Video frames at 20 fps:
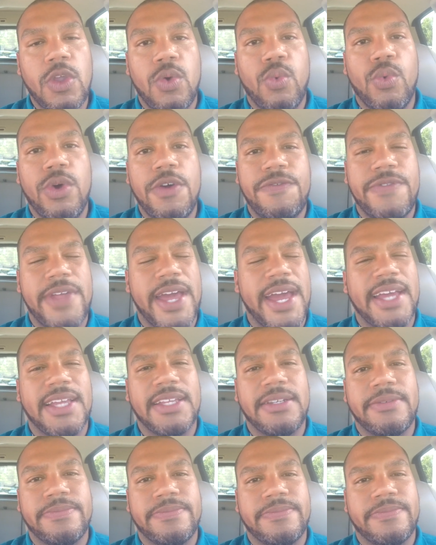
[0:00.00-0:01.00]
with
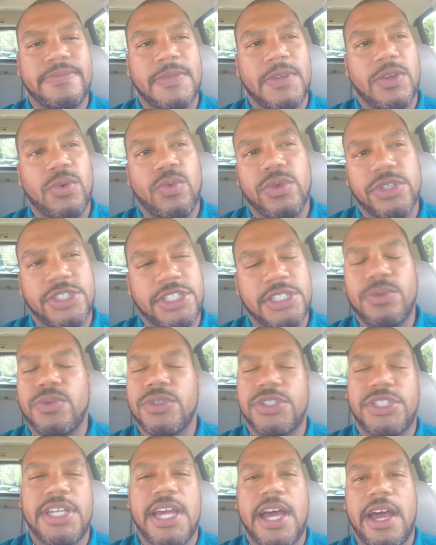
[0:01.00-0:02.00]
that, we'll
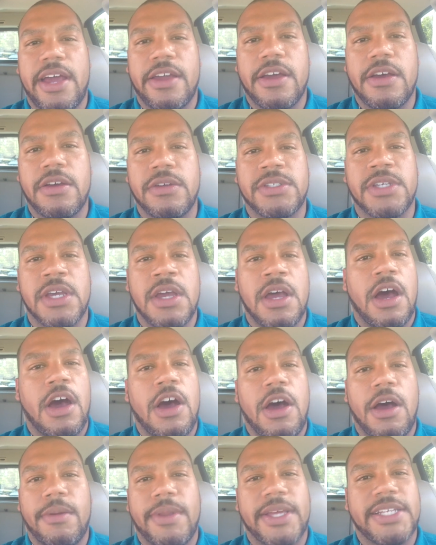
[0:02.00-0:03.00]
see how it goes.
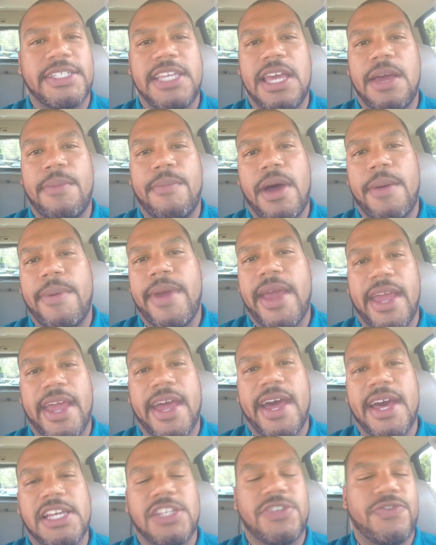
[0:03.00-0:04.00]
Like I said, my bad
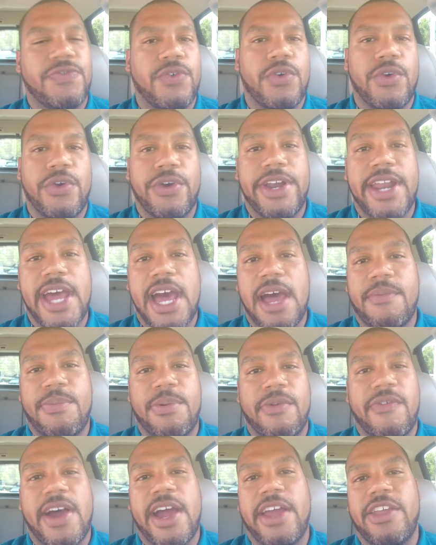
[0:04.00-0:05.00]
guys for not
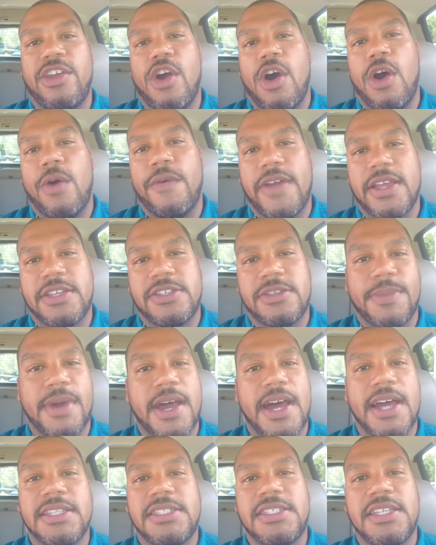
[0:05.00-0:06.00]
providing y'all some
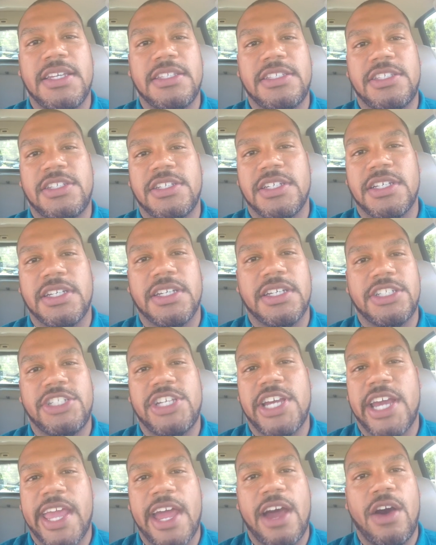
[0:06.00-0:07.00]
content to
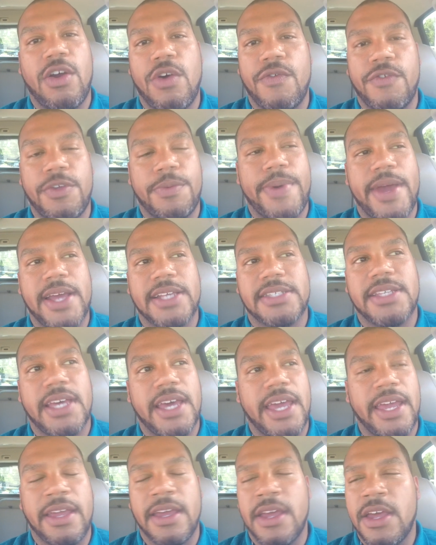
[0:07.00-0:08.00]
check out over the past
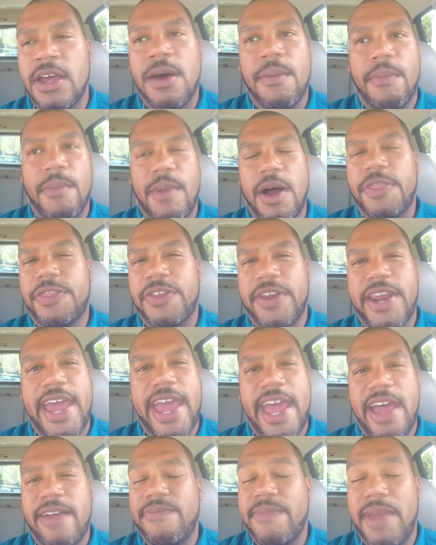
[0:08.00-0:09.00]
like month and a
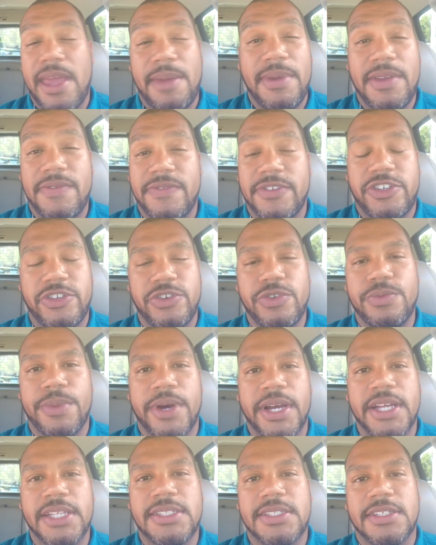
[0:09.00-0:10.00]
half, maybe even 2
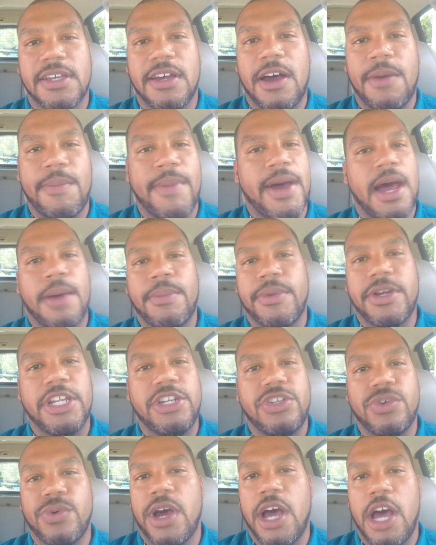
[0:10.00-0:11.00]
months. I'm gonna
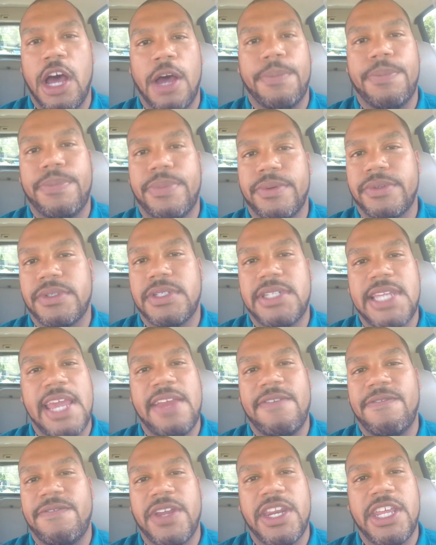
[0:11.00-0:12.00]
do an
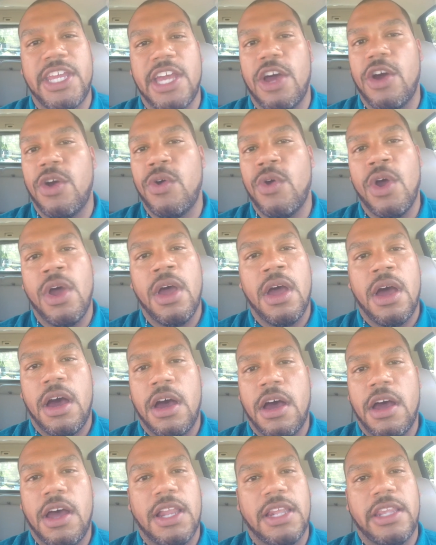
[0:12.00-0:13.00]
update video
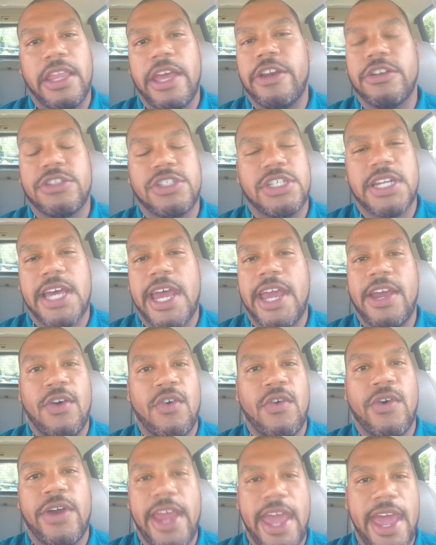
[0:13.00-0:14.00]
later tonight
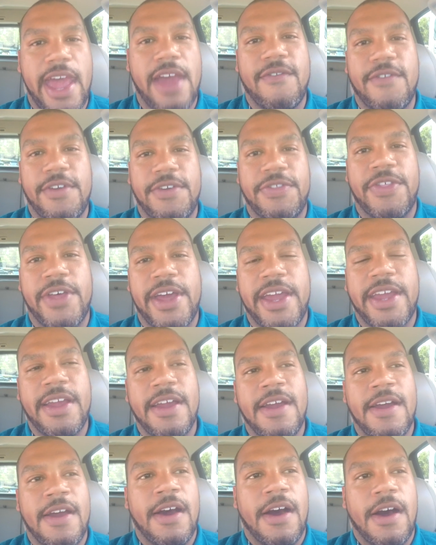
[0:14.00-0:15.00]
on everything,
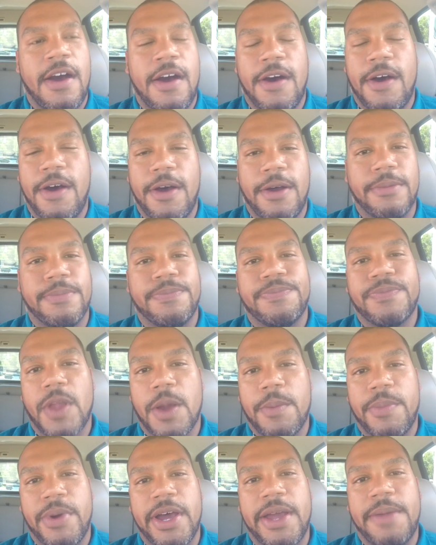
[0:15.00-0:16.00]

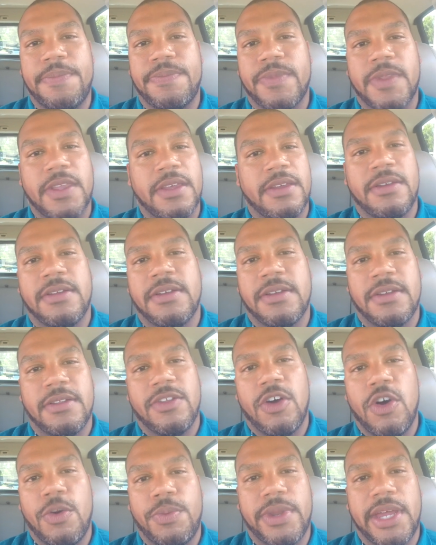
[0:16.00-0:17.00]
but
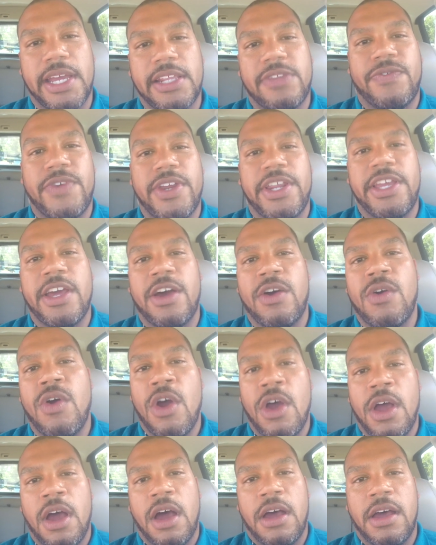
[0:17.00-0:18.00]
hope you liked the video.
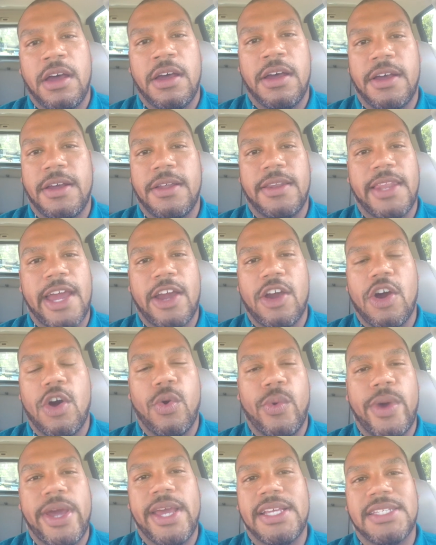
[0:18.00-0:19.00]
Like
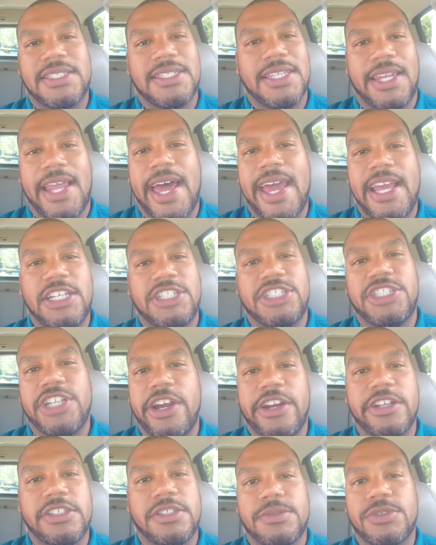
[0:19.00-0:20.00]
always, like,
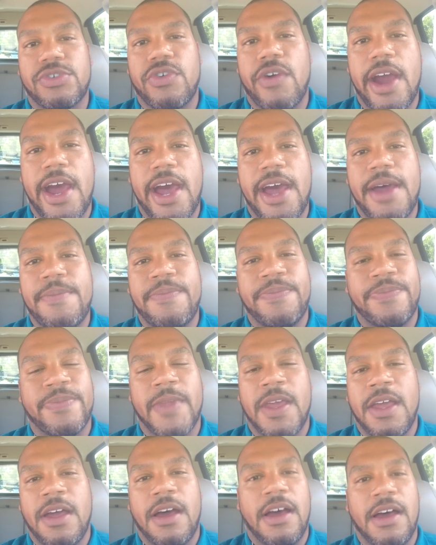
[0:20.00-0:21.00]
share, and subscribe.
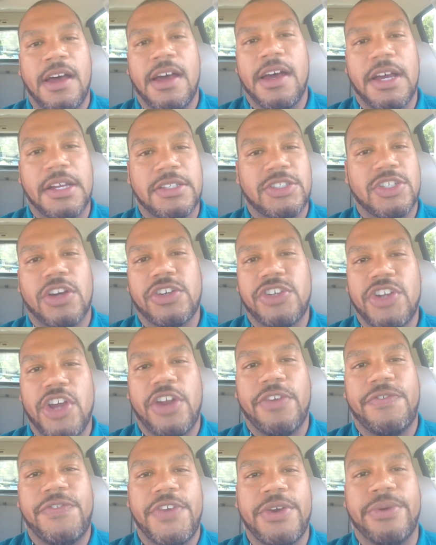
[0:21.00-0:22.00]
Talk to you
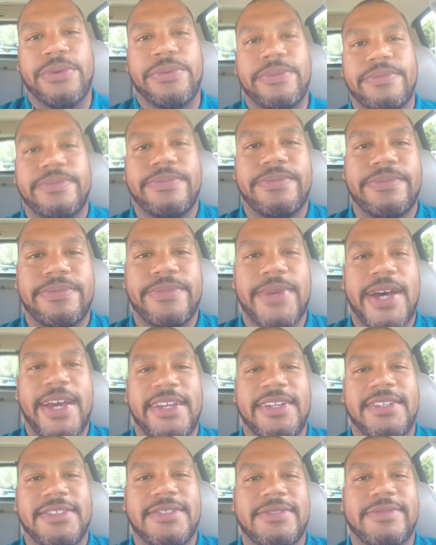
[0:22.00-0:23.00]
all in a few.
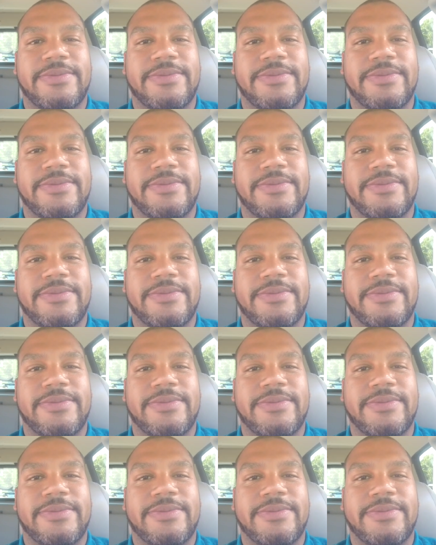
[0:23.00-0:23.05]
Bye.